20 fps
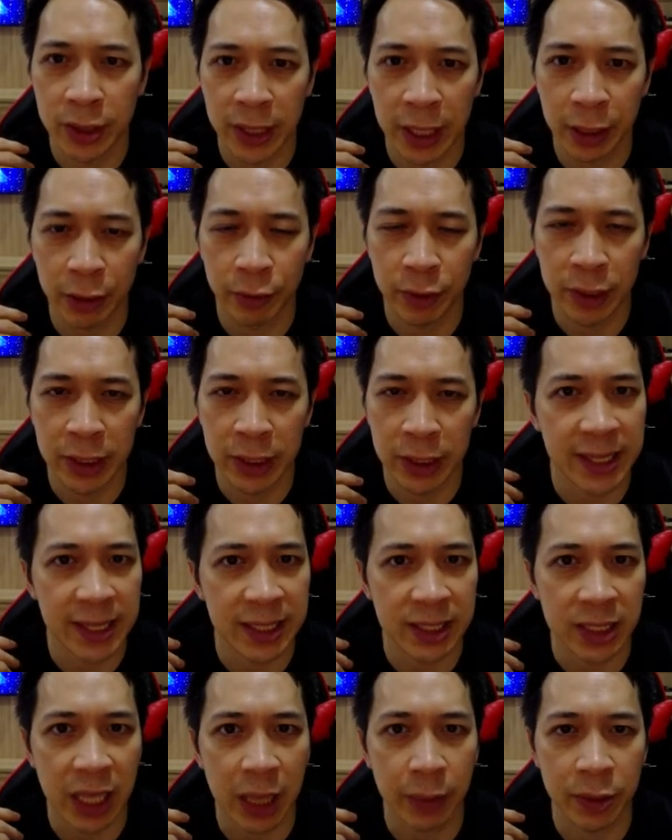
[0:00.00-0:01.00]
don't really need to
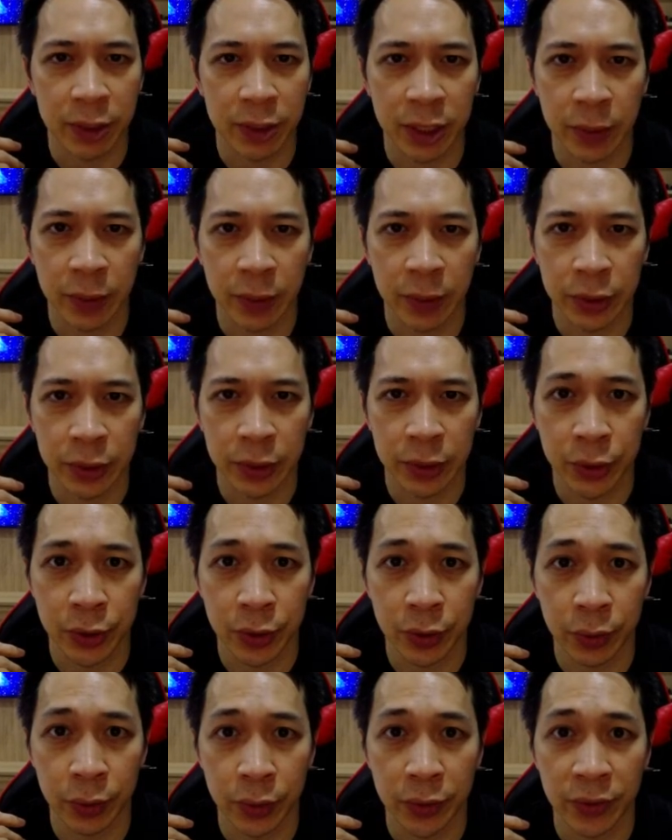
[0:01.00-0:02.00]
establish any more
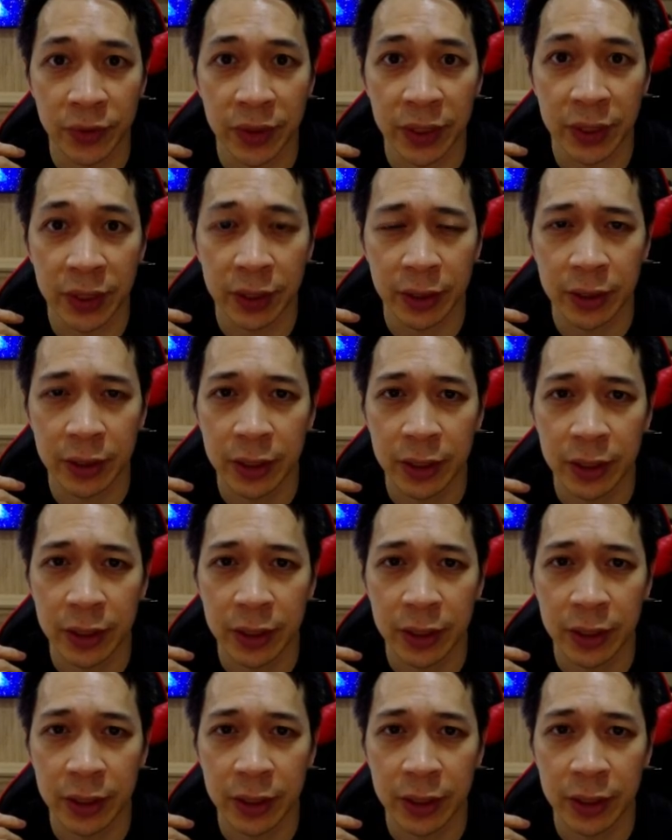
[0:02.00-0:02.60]
social proof here.